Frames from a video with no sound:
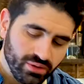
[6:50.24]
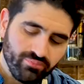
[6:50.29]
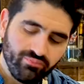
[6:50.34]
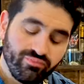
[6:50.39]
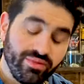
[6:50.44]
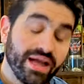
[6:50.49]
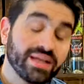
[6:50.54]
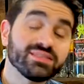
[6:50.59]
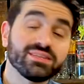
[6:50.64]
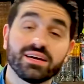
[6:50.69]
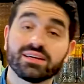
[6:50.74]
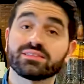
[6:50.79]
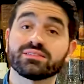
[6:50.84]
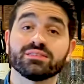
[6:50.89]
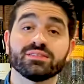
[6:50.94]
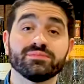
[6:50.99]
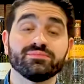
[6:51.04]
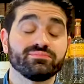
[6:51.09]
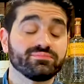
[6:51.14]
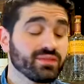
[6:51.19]
That's
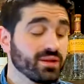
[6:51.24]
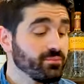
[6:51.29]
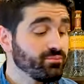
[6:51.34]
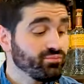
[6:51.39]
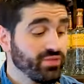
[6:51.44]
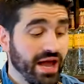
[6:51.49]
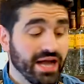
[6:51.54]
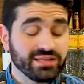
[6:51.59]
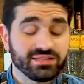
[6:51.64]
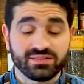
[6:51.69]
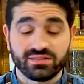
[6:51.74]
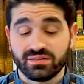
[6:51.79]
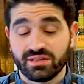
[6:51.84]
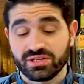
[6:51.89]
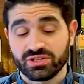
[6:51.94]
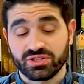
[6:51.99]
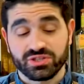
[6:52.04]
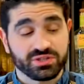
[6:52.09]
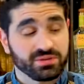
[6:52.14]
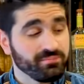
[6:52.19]
excellent. That's
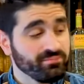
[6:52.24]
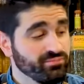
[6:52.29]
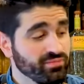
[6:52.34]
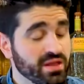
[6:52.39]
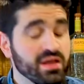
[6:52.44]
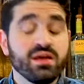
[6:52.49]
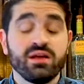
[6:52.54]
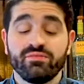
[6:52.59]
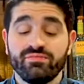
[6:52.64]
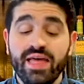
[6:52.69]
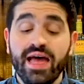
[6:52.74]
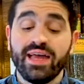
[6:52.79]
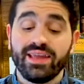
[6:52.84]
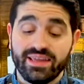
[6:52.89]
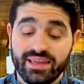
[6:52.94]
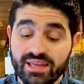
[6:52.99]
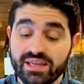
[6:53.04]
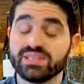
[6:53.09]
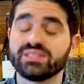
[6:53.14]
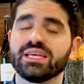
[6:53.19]
delicious. That
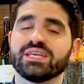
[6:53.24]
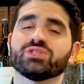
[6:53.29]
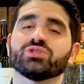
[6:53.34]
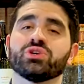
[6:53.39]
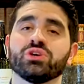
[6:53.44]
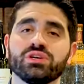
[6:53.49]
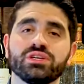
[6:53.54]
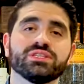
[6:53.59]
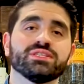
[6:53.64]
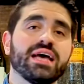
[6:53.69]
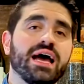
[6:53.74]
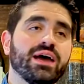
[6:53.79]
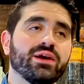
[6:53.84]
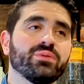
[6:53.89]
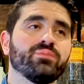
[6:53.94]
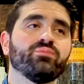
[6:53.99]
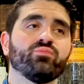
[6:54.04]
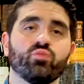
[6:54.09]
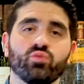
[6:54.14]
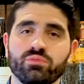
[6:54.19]
is as good as I
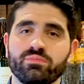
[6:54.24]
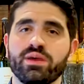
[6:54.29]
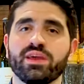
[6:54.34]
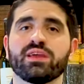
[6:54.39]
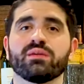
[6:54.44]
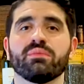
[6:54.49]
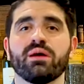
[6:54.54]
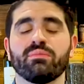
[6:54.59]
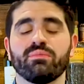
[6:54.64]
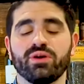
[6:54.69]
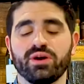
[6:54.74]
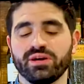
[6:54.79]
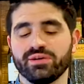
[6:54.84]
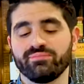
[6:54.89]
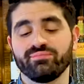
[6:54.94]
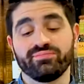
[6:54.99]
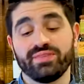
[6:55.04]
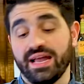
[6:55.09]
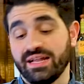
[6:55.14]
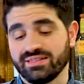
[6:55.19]
would make at my bar.
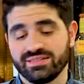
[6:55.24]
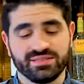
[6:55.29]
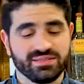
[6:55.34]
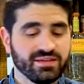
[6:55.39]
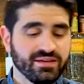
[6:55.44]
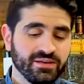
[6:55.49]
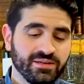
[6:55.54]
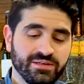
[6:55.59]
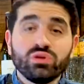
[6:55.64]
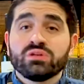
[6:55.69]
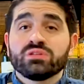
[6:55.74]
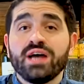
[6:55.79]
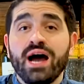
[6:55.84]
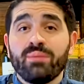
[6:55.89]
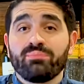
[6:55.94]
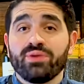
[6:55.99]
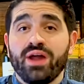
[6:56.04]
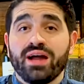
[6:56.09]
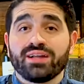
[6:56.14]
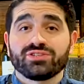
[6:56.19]
That's
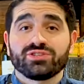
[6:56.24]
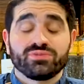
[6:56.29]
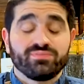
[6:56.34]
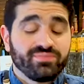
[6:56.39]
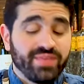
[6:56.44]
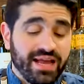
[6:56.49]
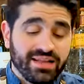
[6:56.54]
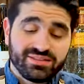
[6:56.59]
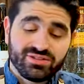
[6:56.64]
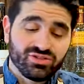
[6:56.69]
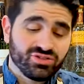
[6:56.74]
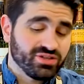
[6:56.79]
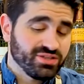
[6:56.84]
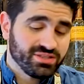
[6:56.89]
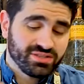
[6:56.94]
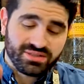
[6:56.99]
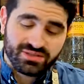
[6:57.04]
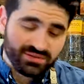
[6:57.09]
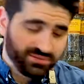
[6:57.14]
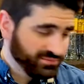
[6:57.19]
top notch. That's
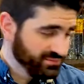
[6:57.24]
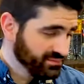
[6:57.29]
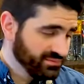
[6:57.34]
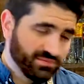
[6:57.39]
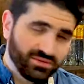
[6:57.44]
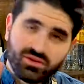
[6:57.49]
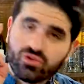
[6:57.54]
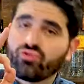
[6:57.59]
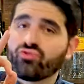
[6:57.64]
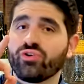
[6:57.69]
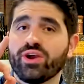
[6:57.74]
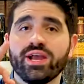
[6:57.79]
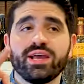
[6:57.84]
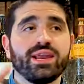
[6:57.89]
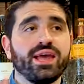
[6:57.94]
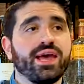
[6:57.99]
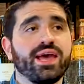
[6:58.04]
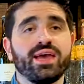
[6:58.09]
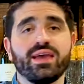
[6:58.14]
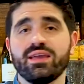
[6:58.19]
just grade
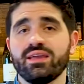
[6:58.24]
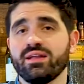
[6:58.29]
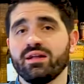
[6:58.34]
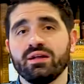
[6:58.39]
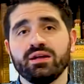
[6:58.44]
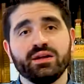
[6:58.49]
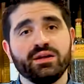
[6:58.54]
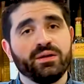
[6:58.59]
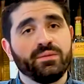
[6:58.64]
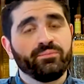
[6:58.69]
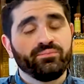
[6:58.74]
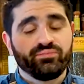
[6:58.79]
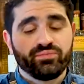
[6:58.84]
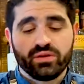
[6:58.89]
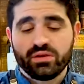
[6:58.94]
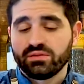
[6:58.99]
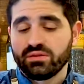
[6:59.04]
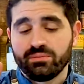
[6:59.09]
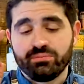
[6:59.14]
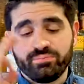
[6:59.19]
A,
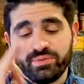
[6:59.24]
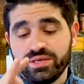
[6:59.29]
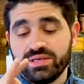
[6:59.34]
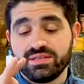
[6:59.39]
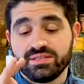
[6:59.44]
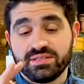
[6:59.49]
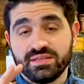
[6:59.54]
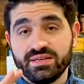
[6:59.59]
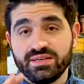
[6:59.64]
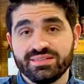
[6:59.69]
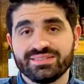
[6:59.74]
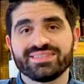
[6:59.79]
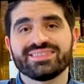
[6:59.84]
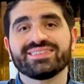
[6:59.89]
the bee's knees.